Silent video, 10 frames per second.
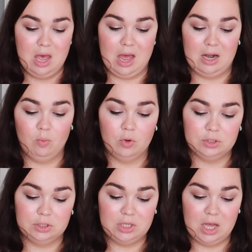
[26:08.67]
and I
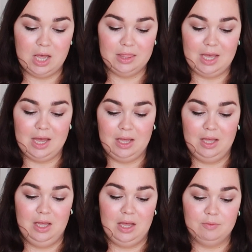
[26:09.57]
want to turn that,
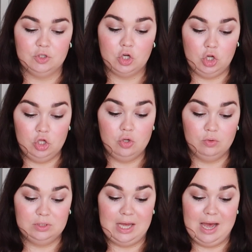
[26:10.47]
I'm just going to
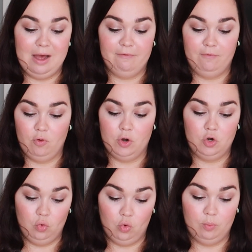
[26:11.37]
use that for a
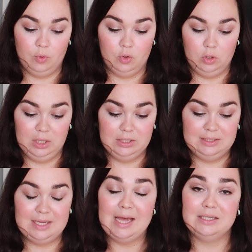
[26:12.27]
normal
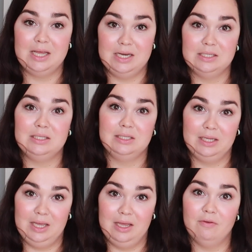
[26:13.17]
set-in
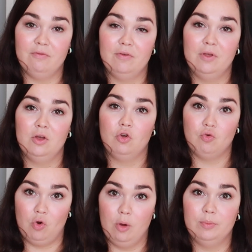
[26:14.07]
sleeve
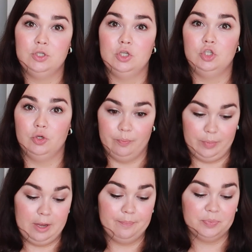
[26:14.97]
cropped
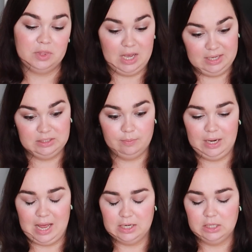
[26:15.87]
jumper. That is the
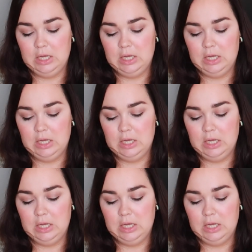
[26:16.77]
plan.